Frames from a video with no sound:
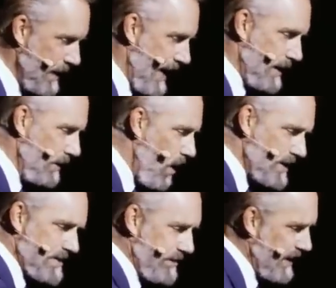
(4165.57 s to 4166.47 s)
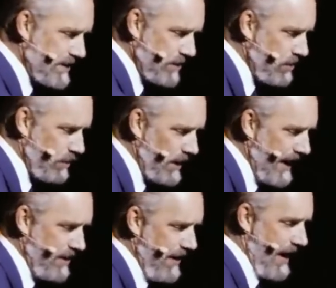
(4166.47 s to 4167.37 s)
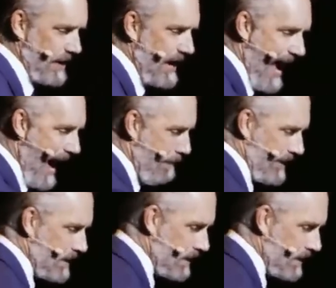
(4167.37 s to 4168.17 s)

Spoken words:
And lots of things you do are like that, habit.